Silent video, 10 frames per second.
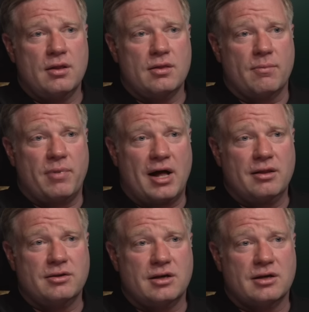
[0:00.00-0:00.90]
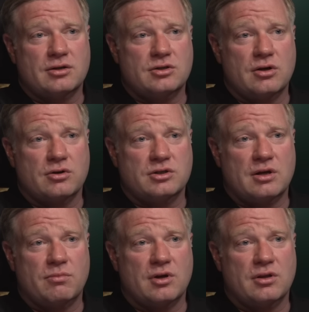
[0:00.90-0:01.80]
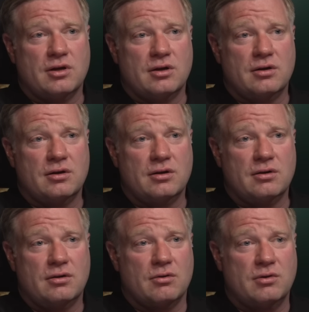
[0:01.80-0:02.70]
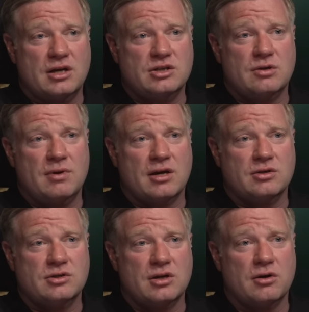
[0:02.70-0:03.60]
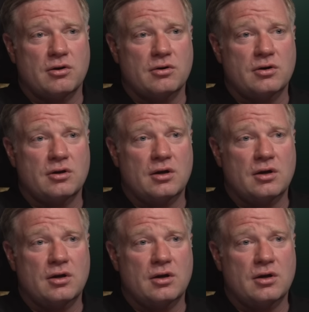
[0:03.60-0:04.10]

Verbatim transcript: The politics are something that you know needs to be considered